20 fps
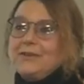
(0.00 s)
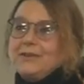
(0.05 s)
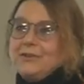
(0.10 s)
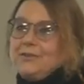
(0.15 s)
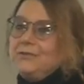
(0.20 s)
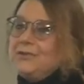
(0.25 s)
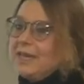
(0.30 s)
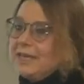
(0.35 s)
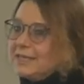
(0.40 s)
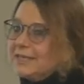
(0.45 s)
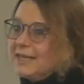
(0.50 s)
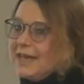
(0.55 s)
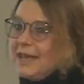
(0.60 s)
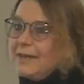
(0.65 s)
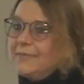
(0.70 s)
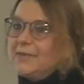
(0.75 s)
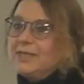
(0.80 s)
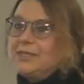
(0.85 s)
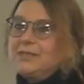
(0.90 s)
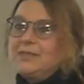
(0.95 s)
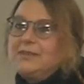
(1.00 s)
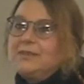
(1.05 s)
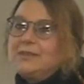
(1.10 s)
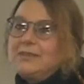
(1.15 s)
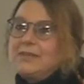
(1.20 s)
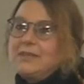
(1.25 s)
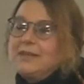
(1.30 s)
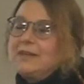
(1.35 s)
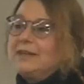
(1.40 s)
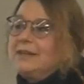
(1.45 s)
you get damage in the
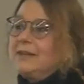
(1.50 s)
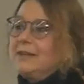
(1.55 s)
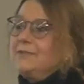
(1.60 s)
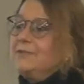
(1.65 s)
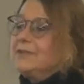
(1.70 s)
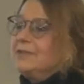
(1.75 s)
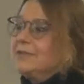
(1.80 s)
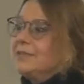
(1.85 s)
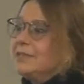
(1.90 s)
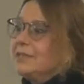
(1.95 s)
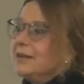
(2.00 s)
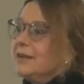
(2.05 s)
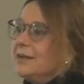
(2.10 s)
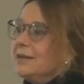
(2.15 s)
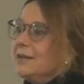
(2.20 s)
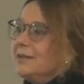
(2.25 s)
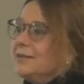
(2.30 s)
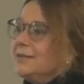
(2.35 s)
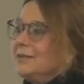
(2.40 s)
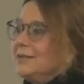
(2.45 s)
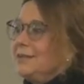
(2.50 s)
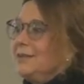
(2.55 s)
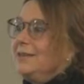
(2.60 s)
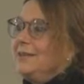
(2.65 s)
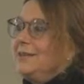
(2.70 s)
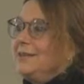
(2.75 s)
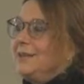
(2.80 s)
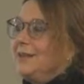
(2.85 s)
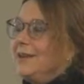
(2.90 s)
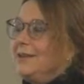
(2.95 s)
DNA of your cells,
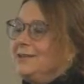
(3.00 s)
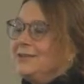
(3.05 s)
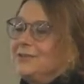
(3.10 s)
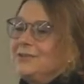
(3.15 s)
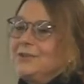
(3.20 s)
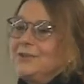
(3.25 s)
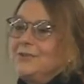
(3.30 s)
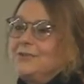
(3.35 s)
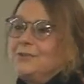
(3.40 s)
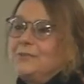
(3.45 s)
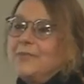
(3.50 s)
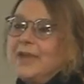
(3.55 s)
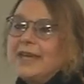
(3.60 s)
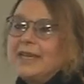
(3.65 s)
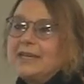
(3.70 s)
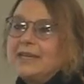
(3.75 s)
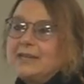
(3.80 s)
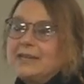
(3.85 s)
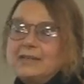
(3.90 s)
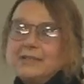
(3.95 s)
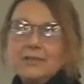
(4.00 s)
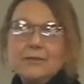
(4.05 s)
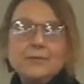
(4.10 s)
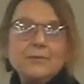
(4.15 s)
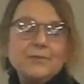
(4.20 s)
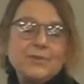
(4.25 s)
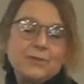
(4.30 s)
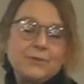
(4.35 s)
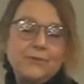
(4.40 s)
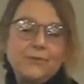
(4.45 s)
and so the
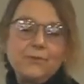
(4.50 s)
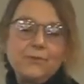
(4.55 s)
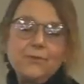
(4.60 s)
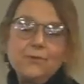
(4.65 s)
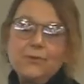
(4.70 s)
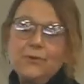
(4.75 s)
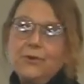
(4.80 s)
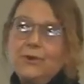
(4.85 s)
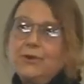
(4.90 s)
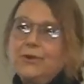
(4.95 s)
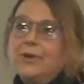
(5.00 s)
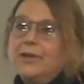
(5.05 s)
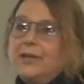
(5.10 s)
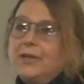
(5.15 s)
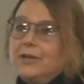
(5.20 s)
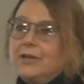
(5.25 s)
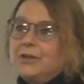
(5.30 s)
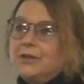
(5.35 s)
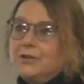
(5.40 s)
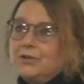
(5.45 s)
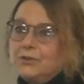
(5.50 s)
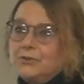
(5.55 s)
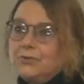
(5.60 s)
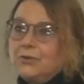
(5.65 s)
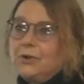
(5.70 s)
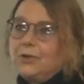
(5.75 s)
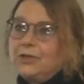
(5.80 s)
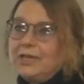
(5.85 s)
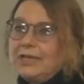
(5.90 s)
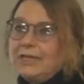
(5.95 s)
mechanisms for
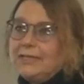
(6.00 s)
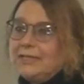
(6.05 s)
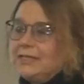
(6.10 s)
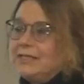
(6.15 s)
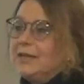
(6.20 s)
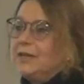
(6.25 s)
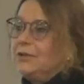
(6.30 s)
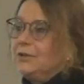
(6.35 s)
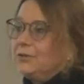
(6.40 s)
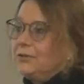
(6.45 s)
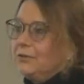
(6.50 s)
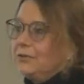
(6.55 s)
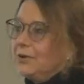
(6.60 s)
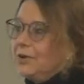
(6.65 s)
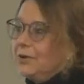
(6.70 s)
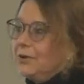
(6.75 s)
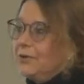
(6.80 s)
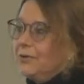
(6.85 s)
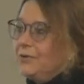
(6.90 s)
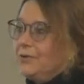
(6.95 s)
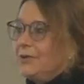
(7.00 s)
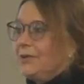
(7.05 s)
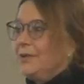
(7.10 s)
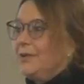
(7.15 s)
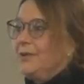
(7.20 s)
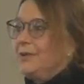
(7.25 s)
controlling cell growth